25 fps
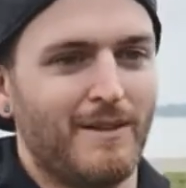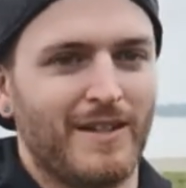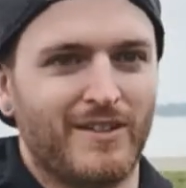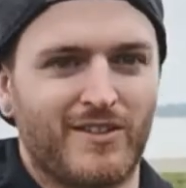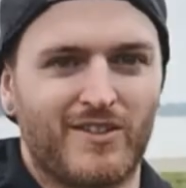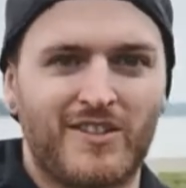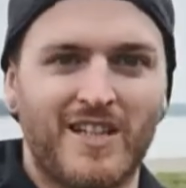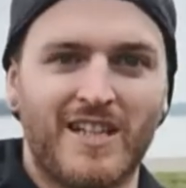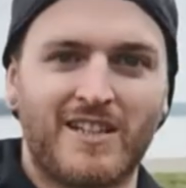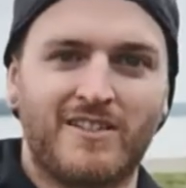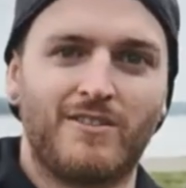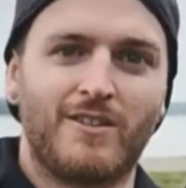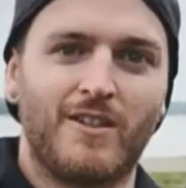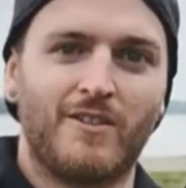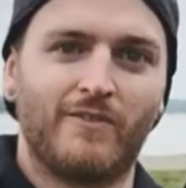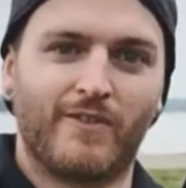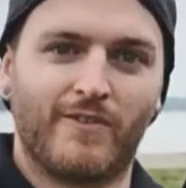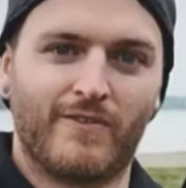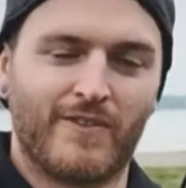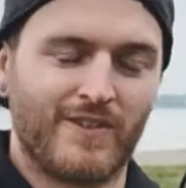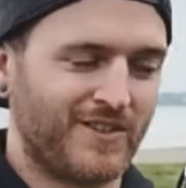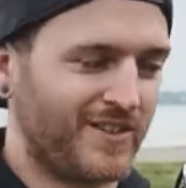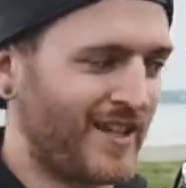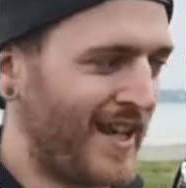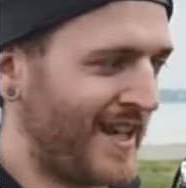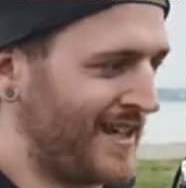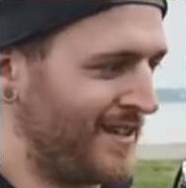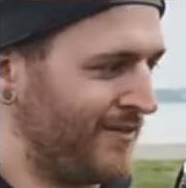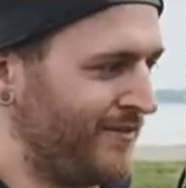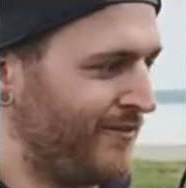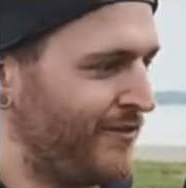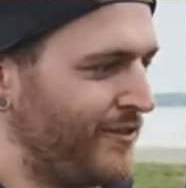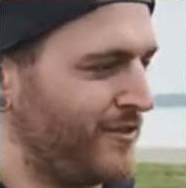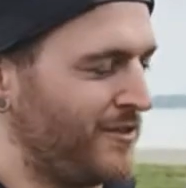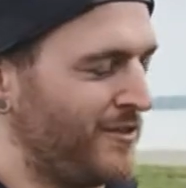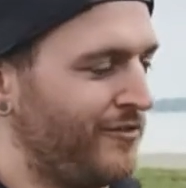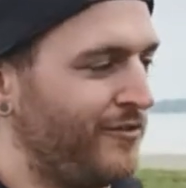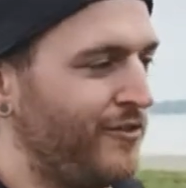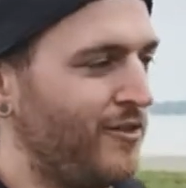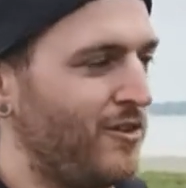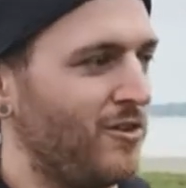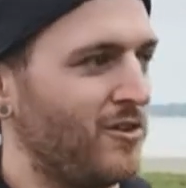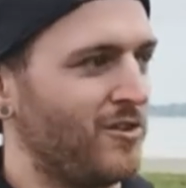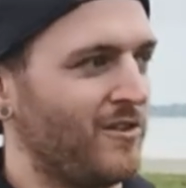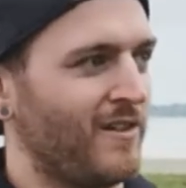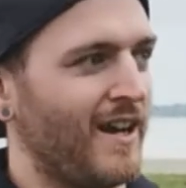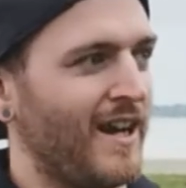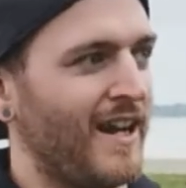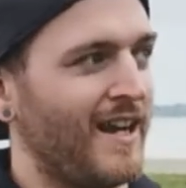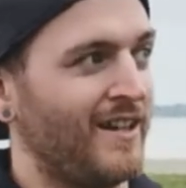60th of a second for the
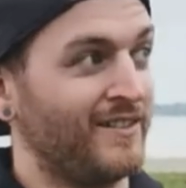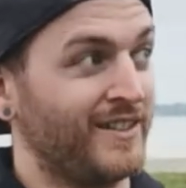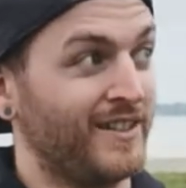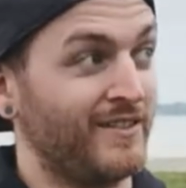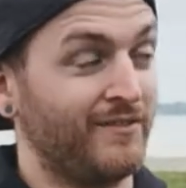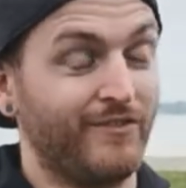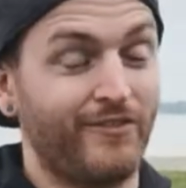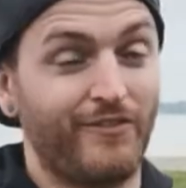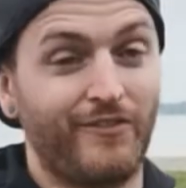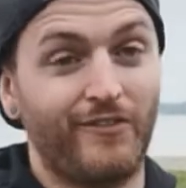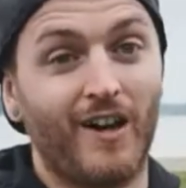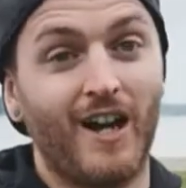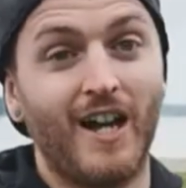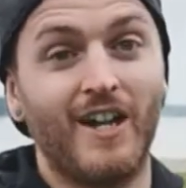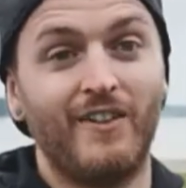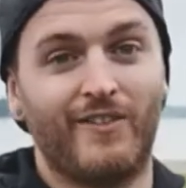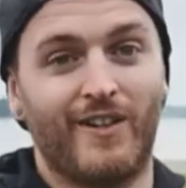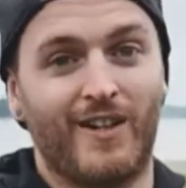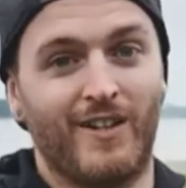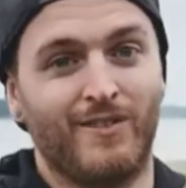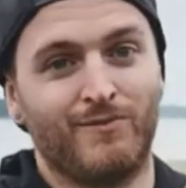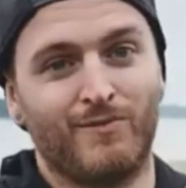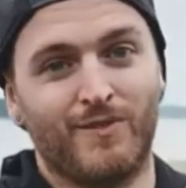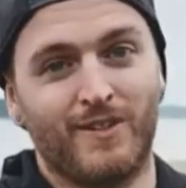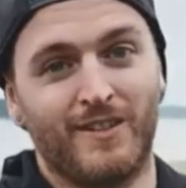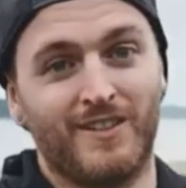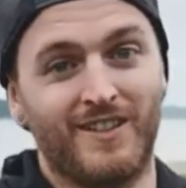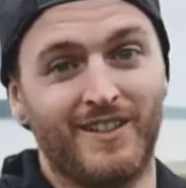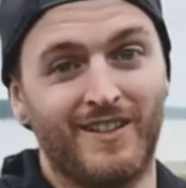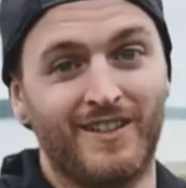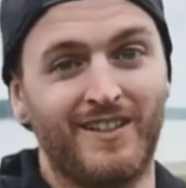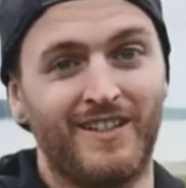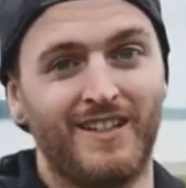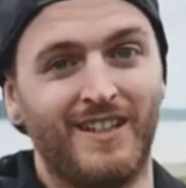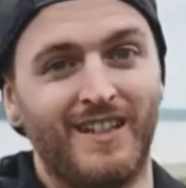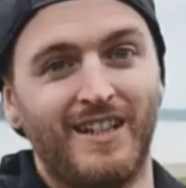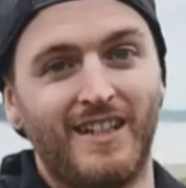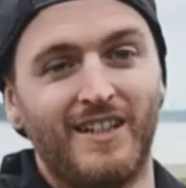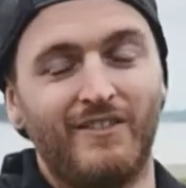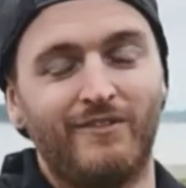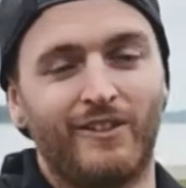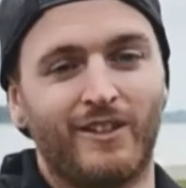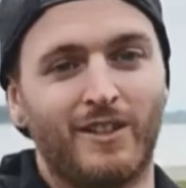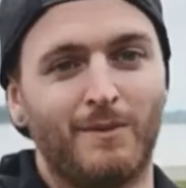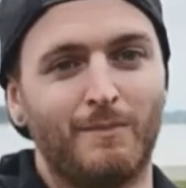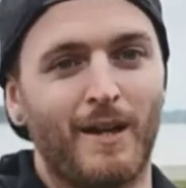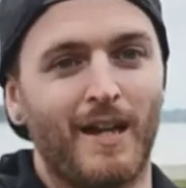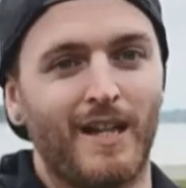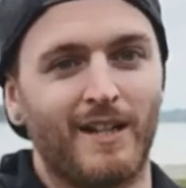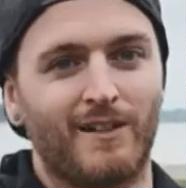foreground and 500
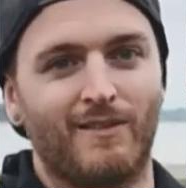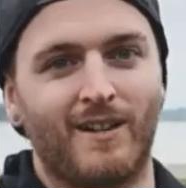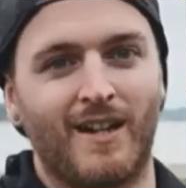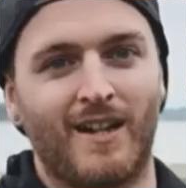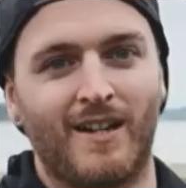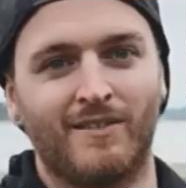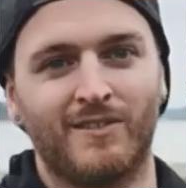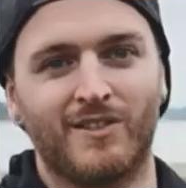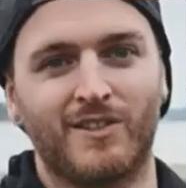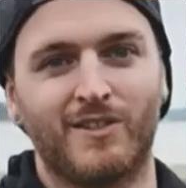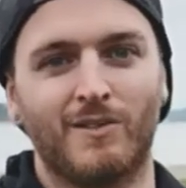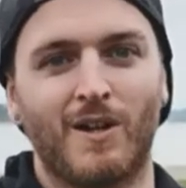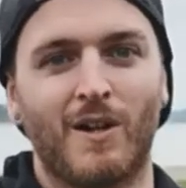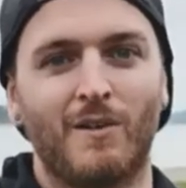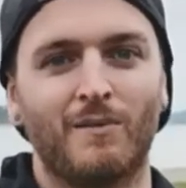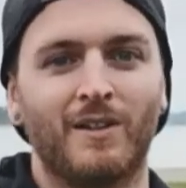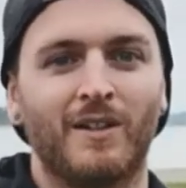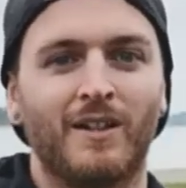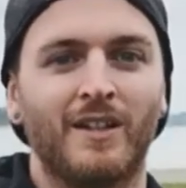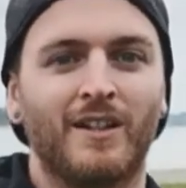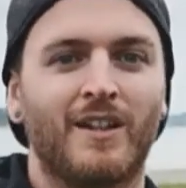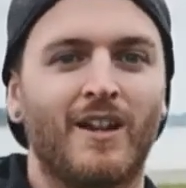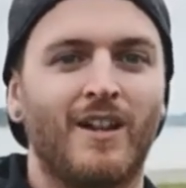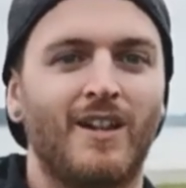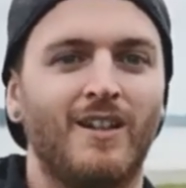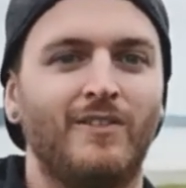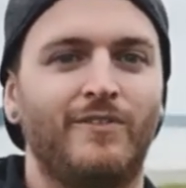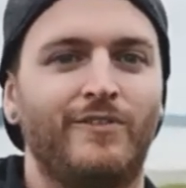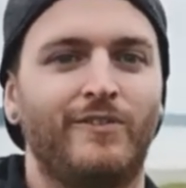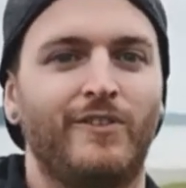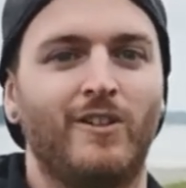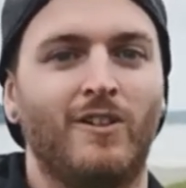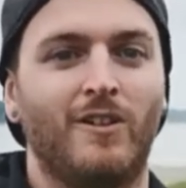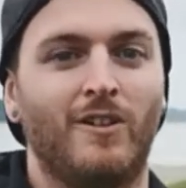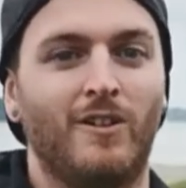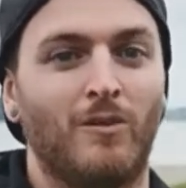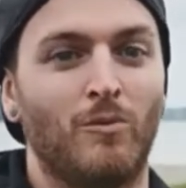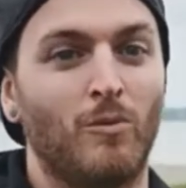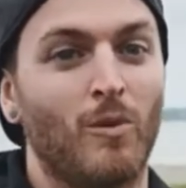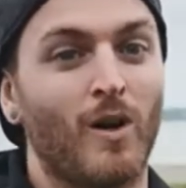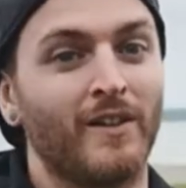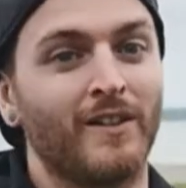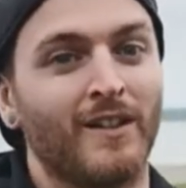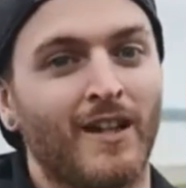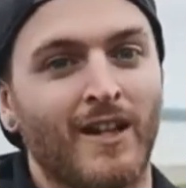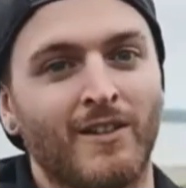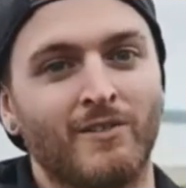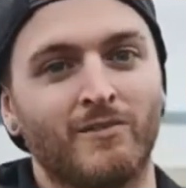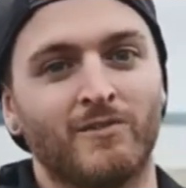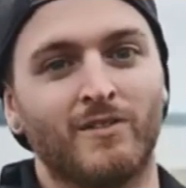for the background, so I'm going to go for
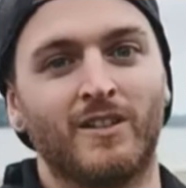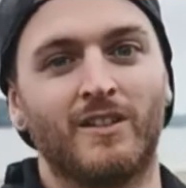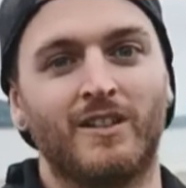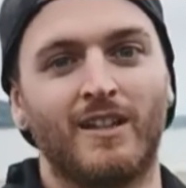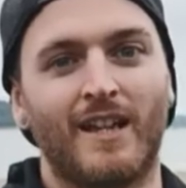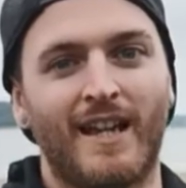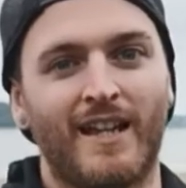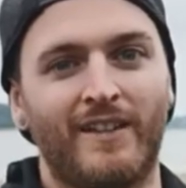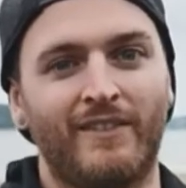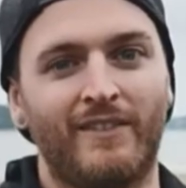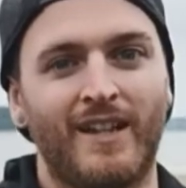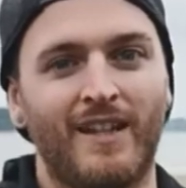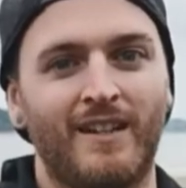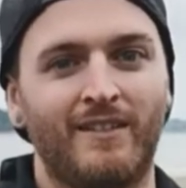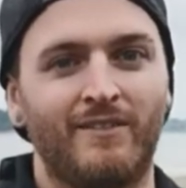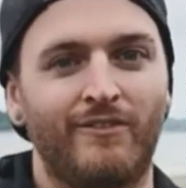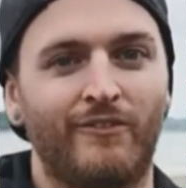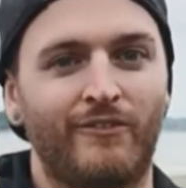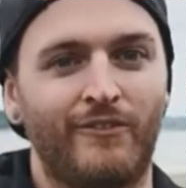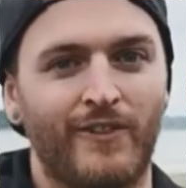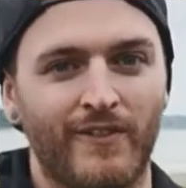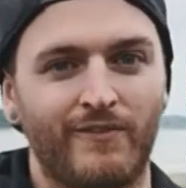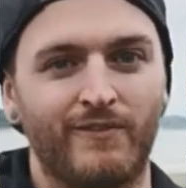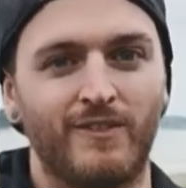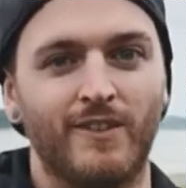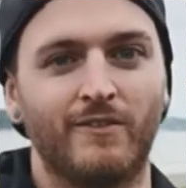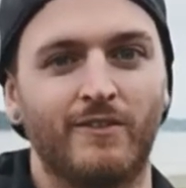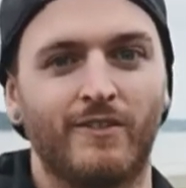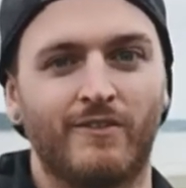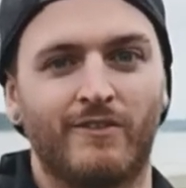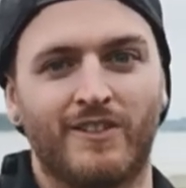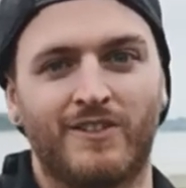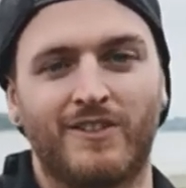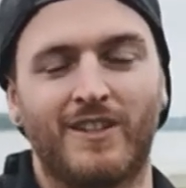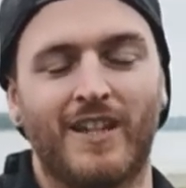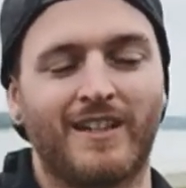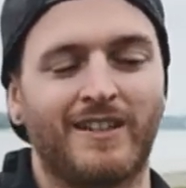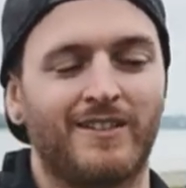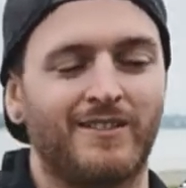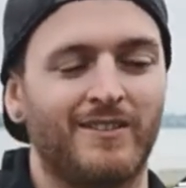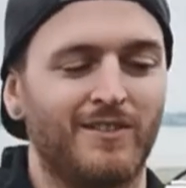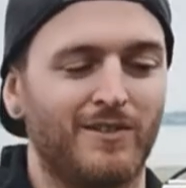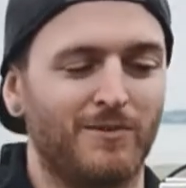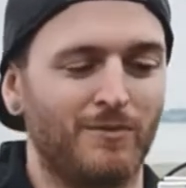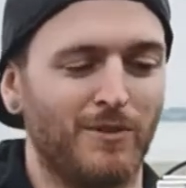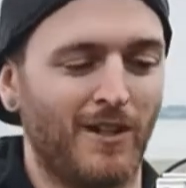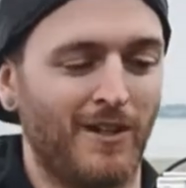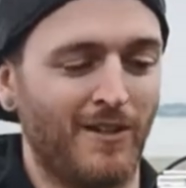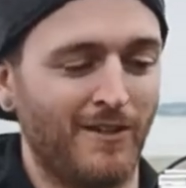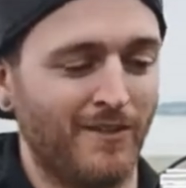100 and then 50th of a second
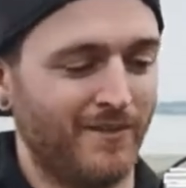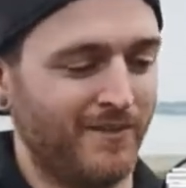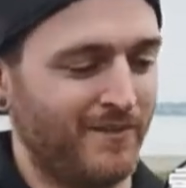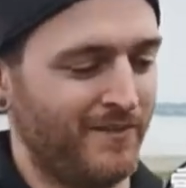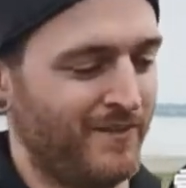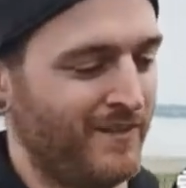as well.